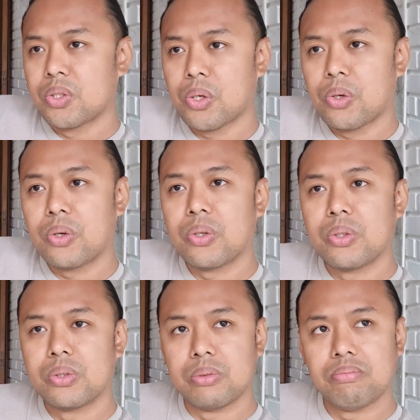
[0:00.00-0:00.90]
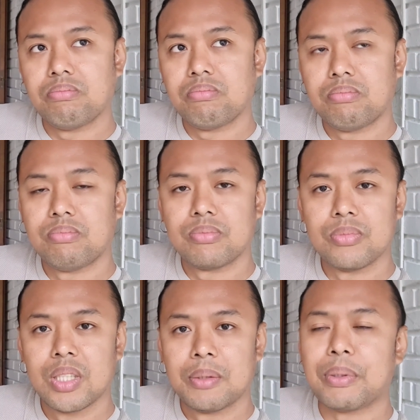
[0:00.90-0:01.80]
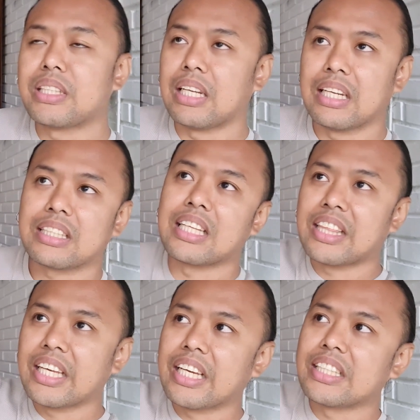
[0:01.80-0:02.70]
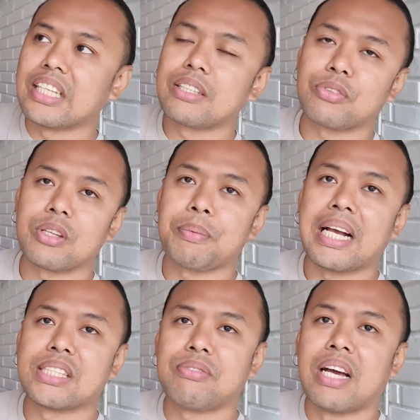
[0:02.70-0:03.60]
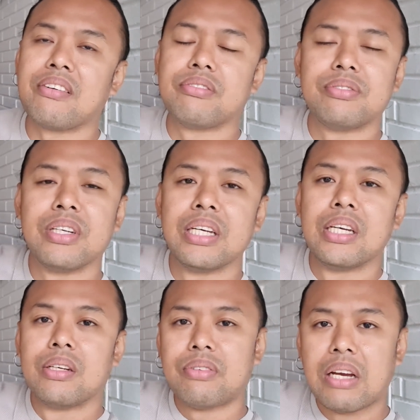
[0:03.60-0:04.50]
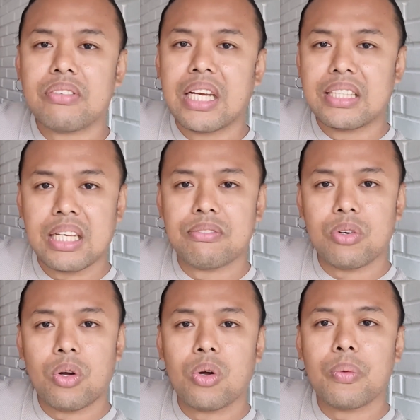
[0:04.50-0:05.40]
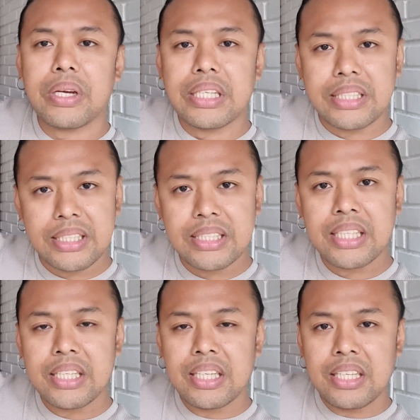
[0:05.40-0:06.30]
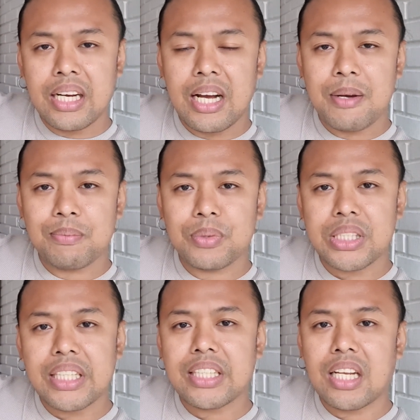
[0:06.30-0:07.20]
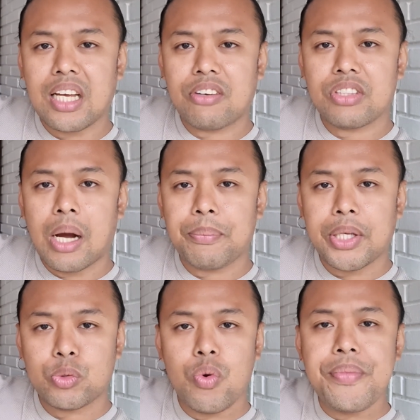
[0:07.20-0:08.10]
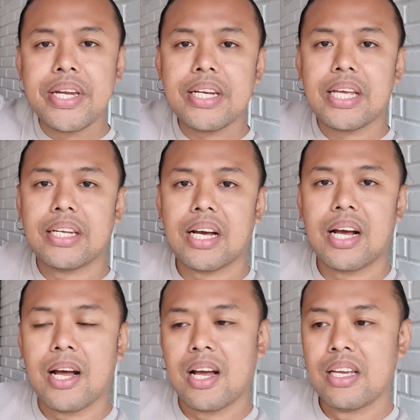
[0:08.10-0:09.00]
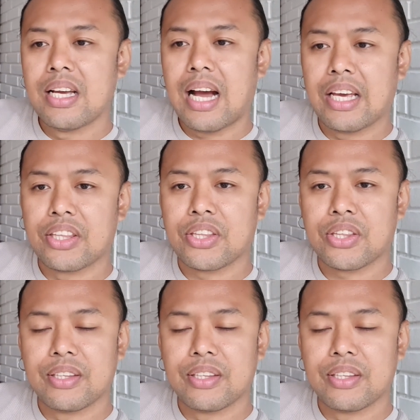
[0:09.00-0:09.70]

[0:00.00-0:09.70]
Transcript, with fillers: So, but like the thing is, like for the past five five days. I've always um, seen a lot of topless women, and uh, I,